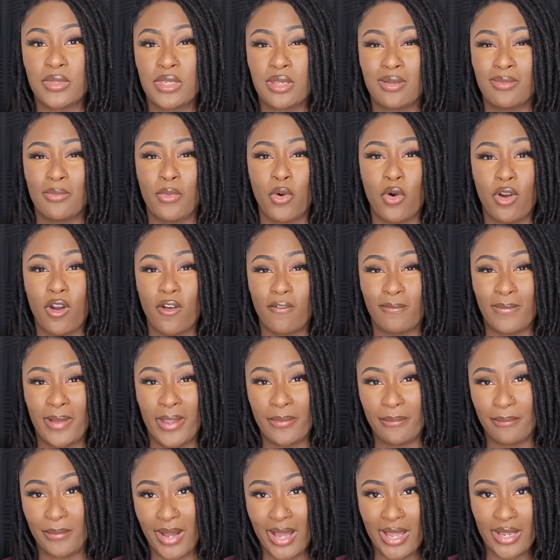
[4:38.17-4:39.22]
to more of
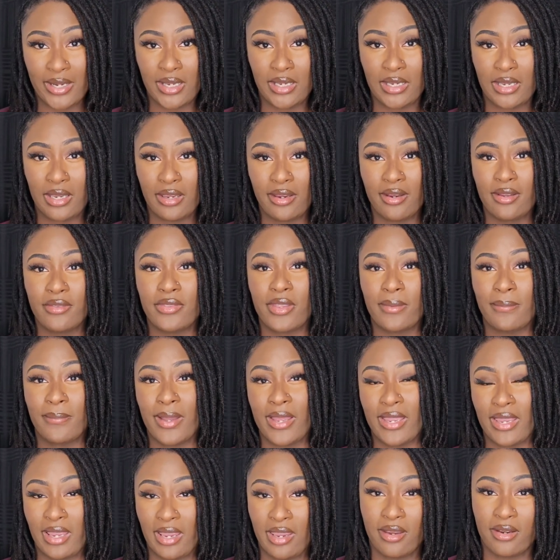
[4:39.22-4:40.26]
my body care than
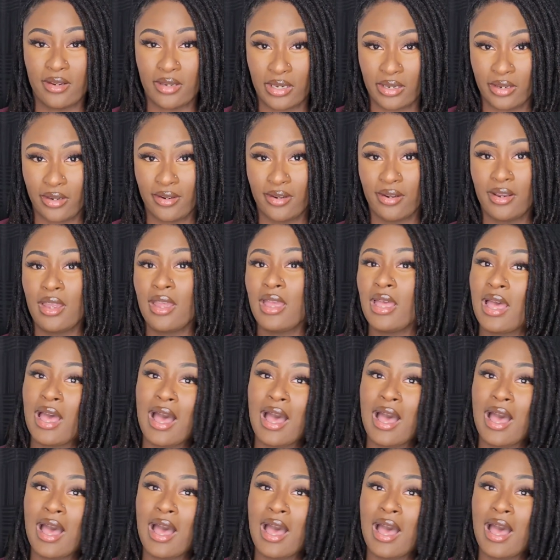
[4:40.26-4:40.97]
my hair care.